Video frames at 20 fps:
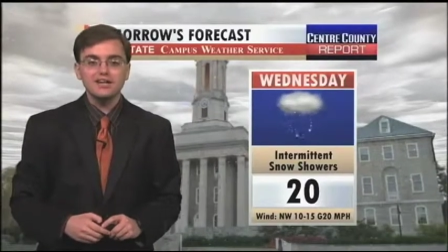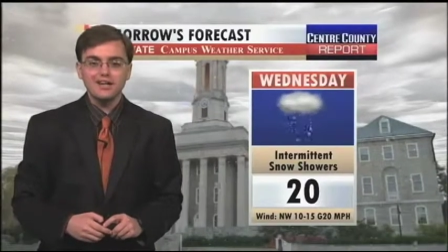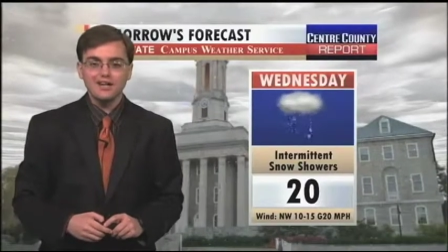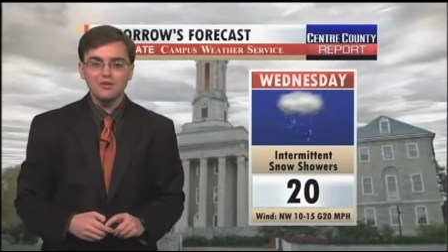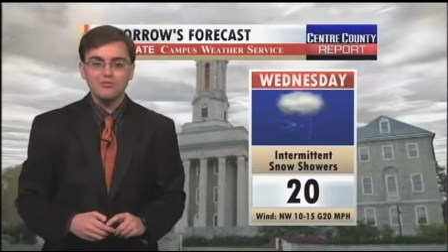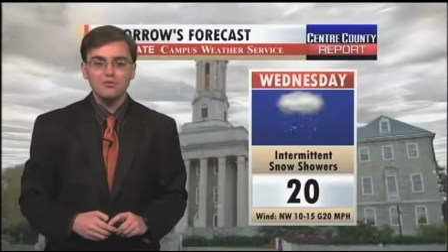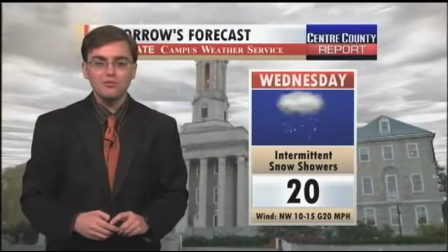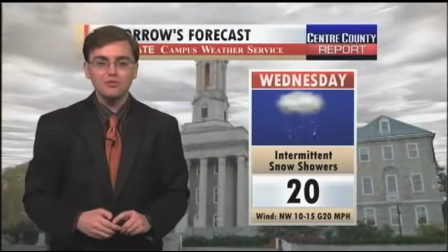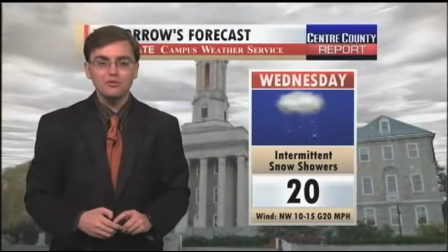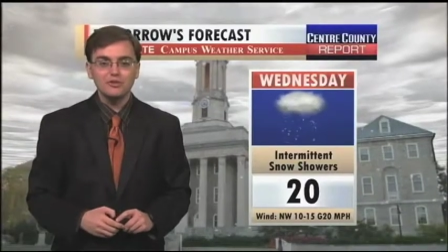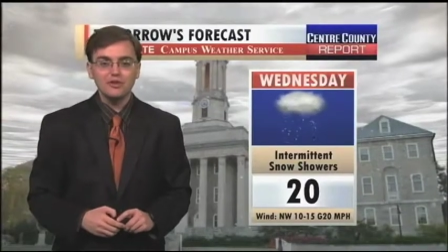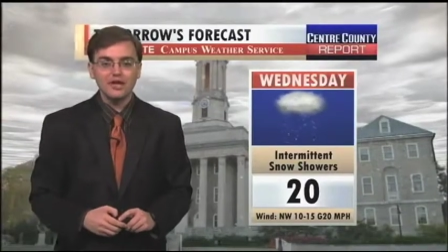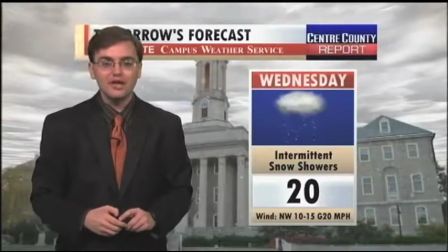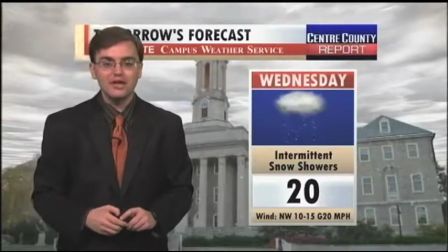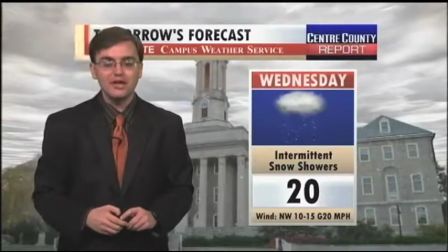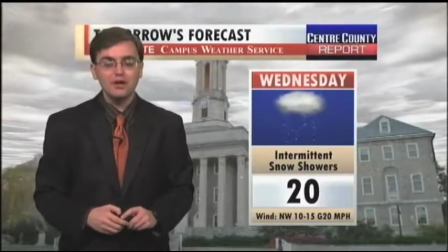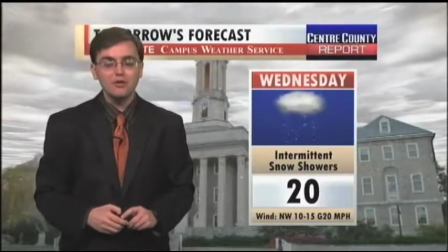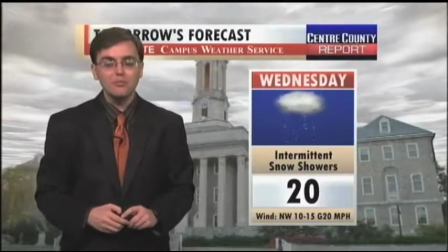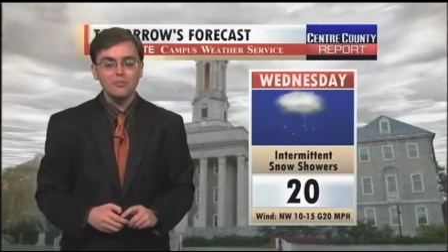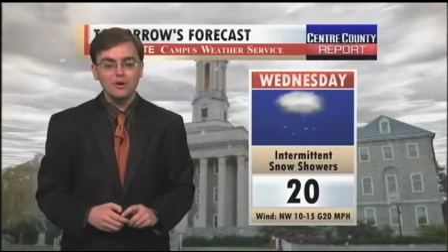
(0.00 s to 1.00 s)
can't rule that
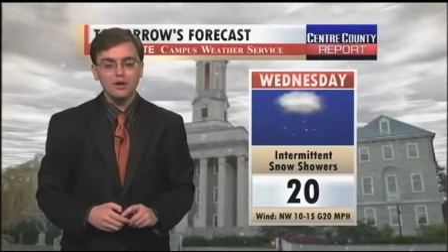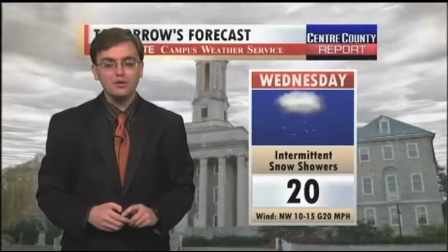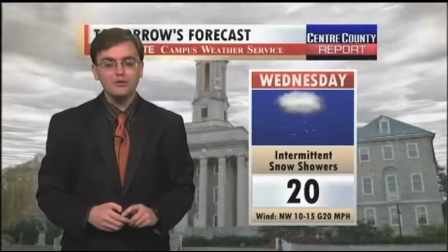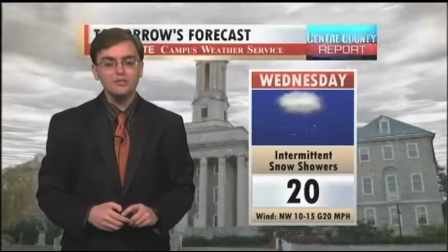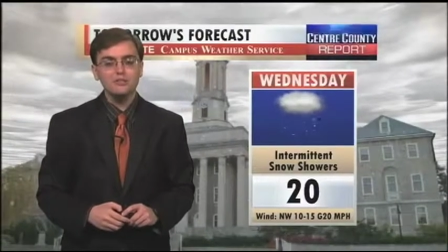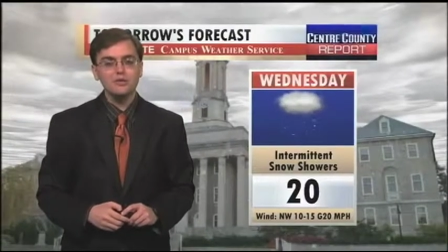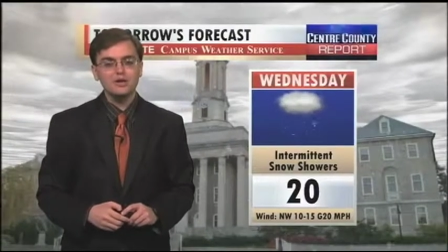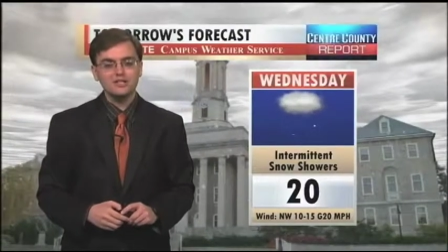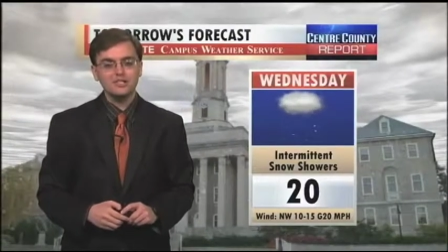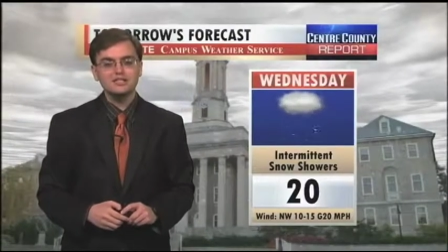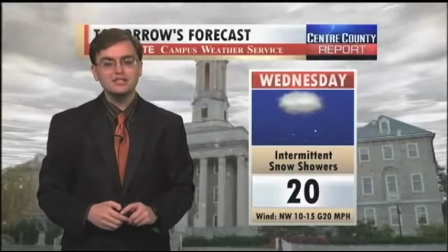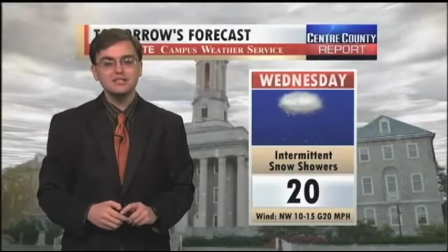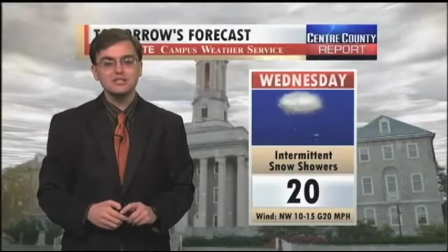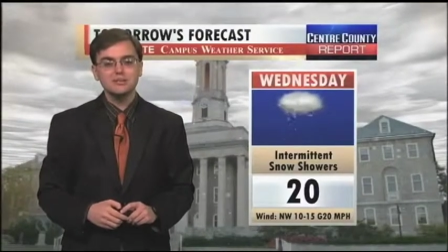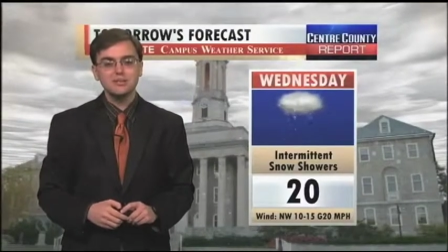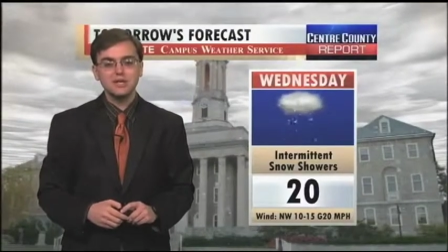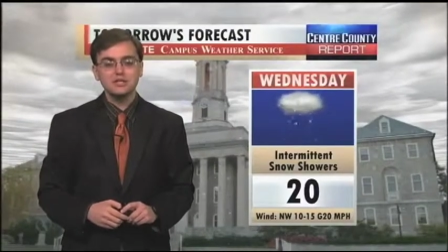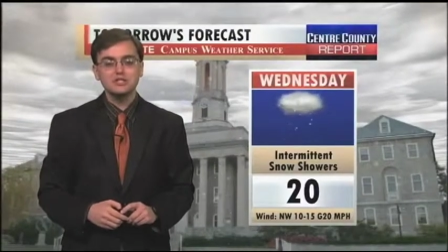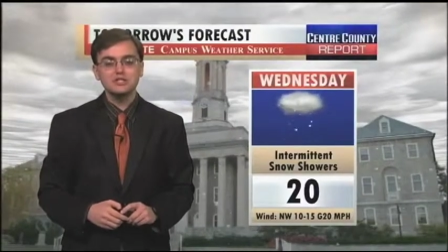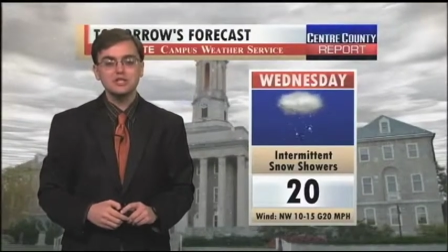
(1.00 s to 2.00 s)
out, but we're going to see the
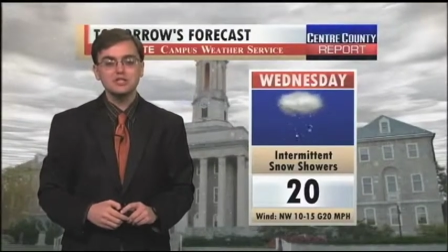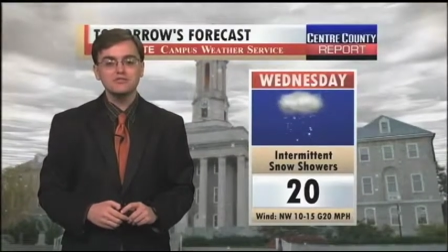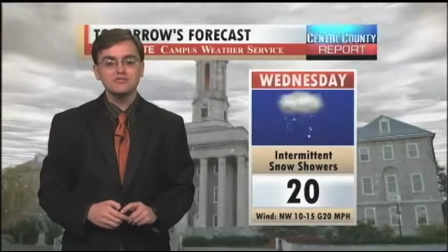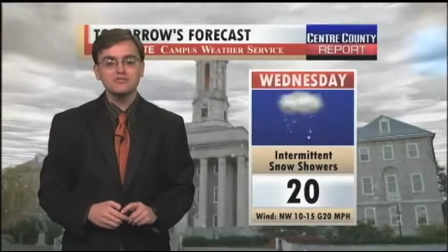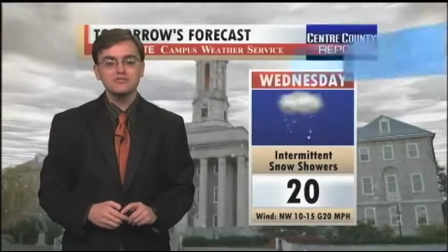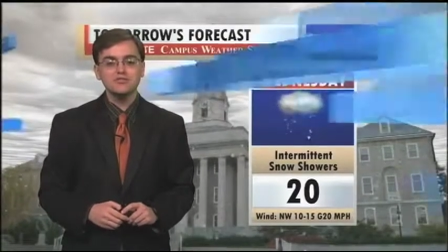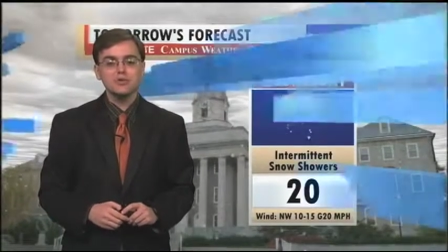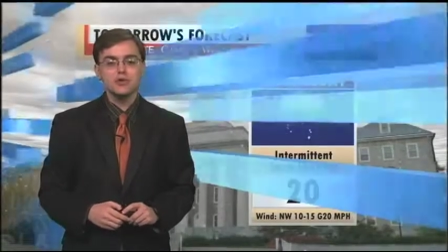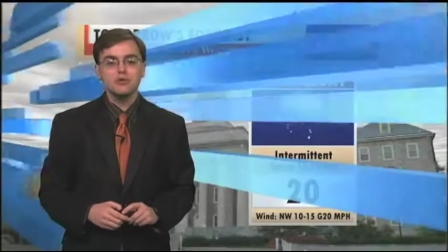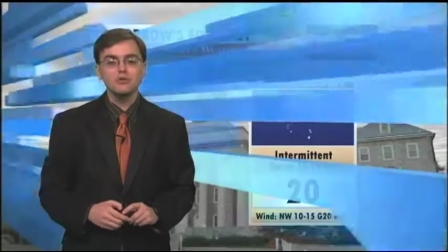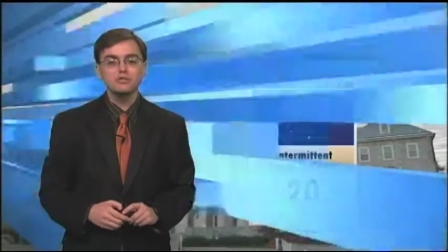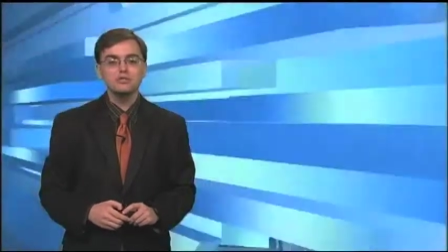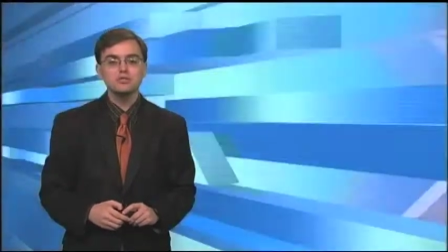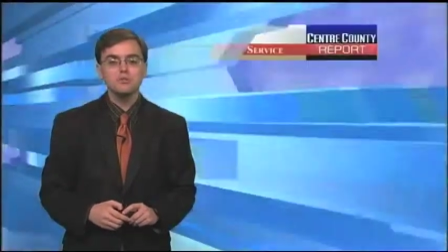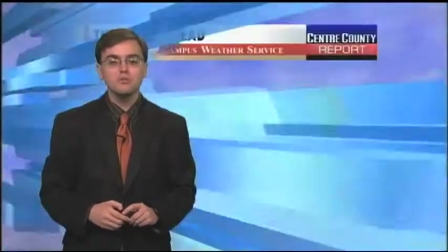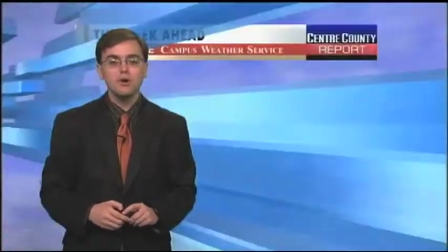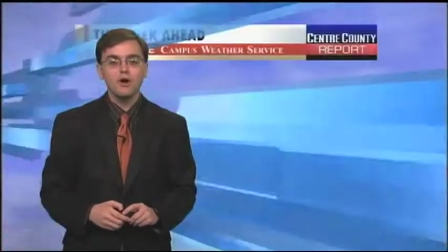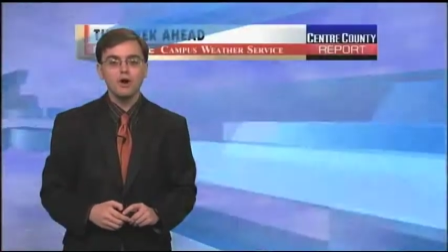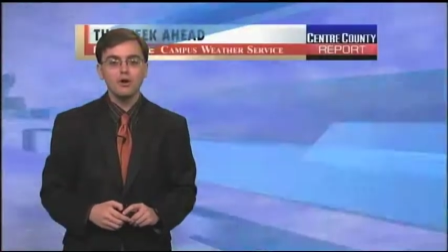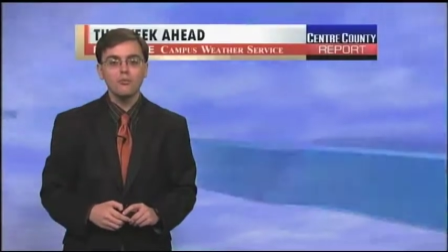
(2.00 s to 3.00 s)
best chance for snow
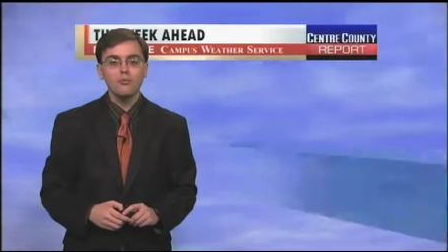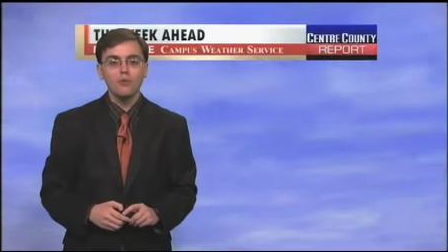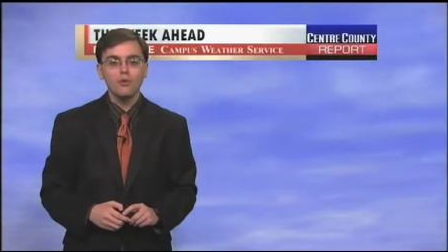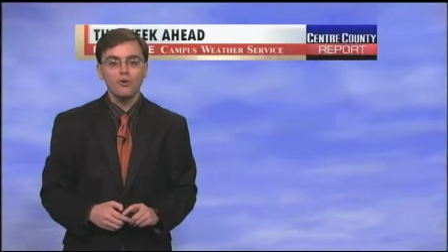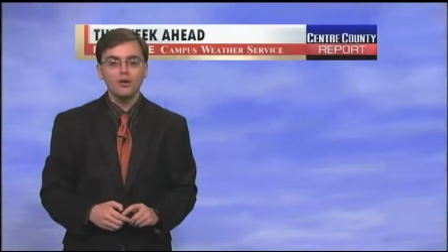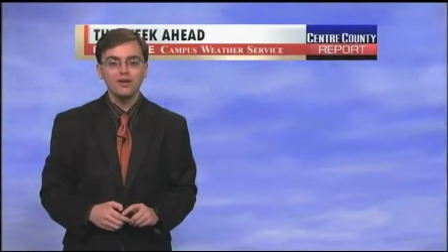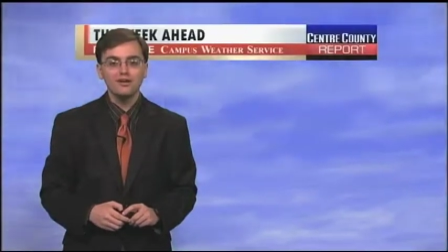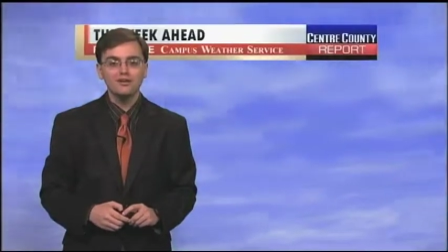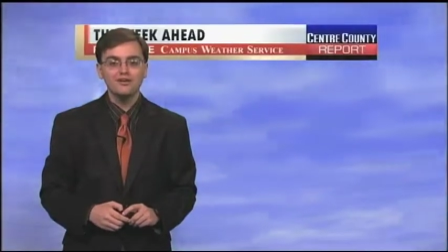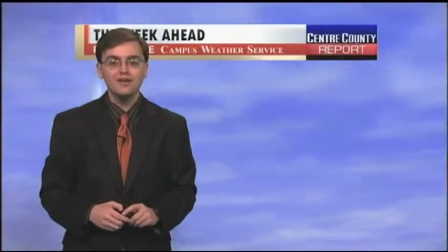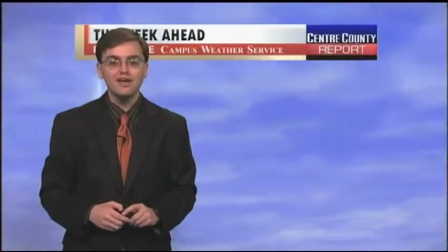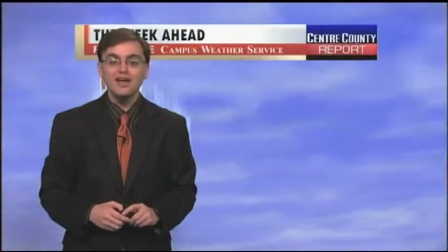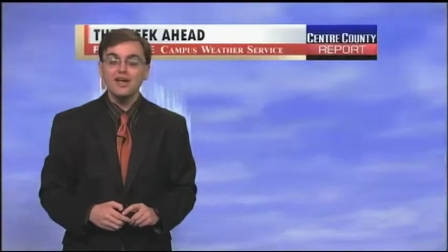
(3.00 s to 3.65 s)
tomorrow morning.